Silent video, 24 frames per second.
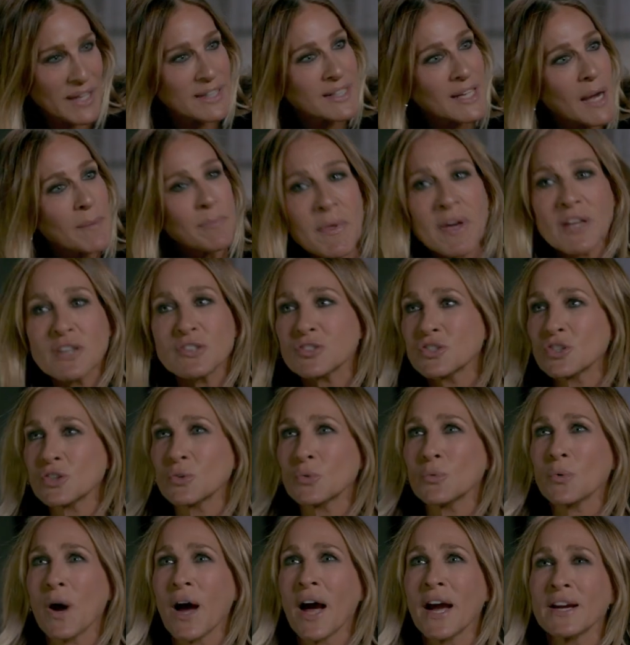Like, not
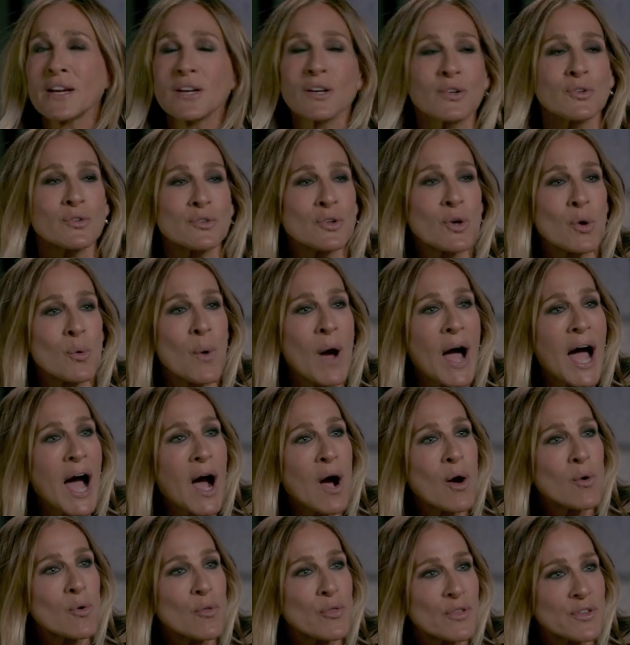sure, there I don't know
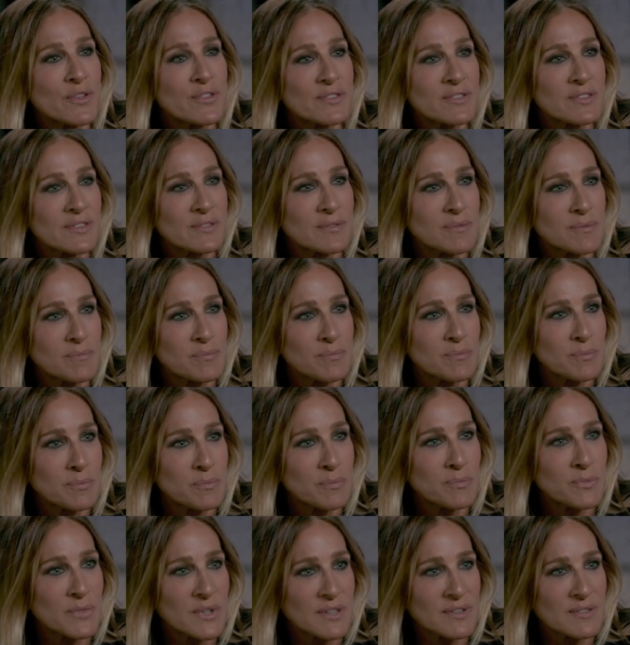how this,
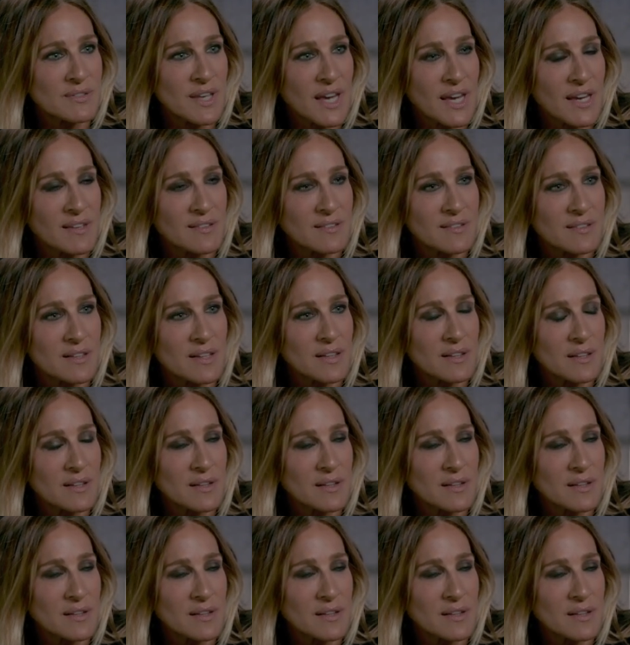this has